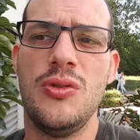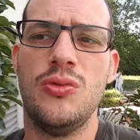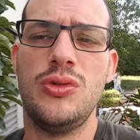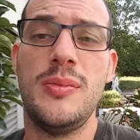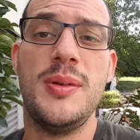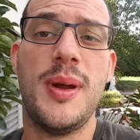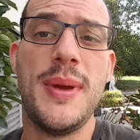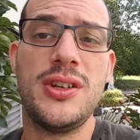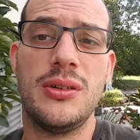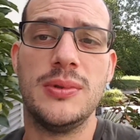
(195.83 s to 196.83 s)
What do I mean by
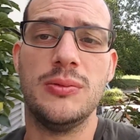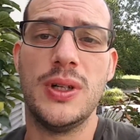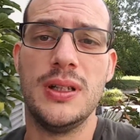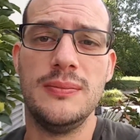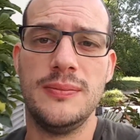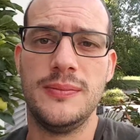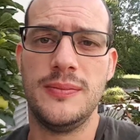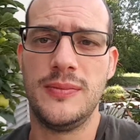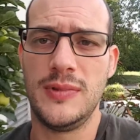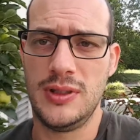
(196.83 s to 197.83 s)
measurable? Well,
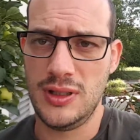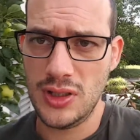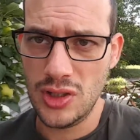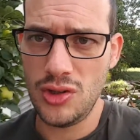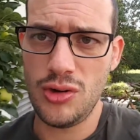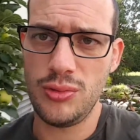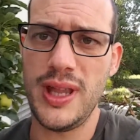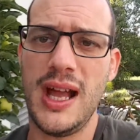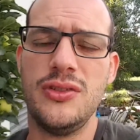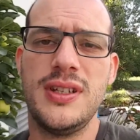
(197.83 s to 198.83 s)
going with
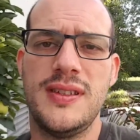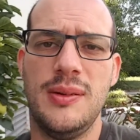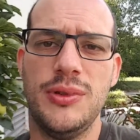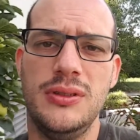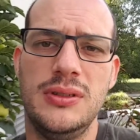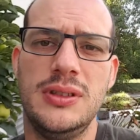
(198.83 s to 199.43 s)
the house example,